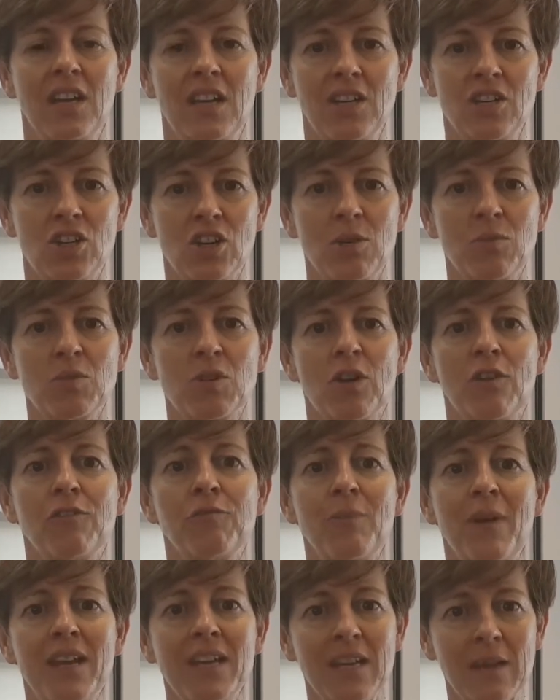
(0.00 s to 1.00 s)
in terms
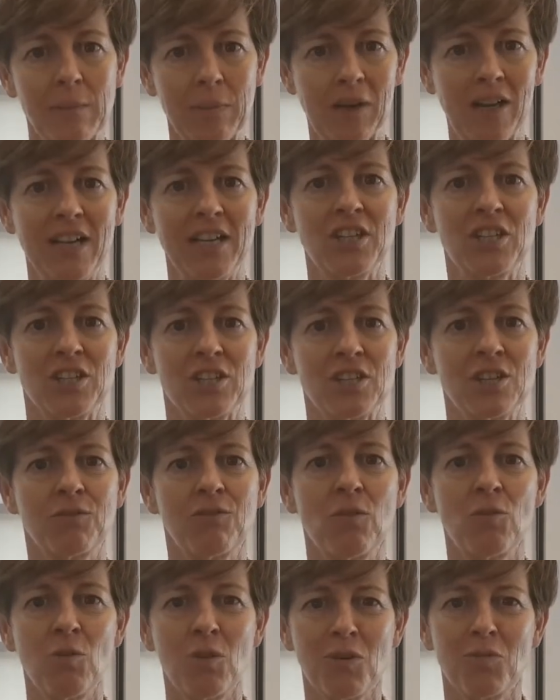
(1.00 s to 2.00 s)
of making pledges
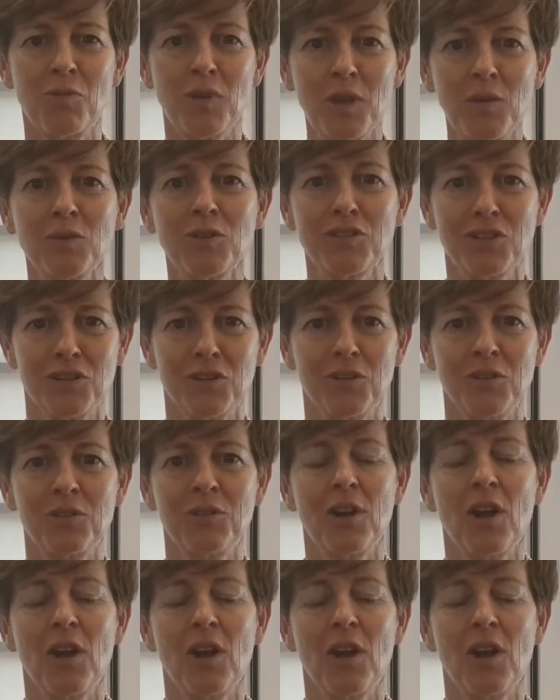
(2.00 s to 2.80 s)
for what we will do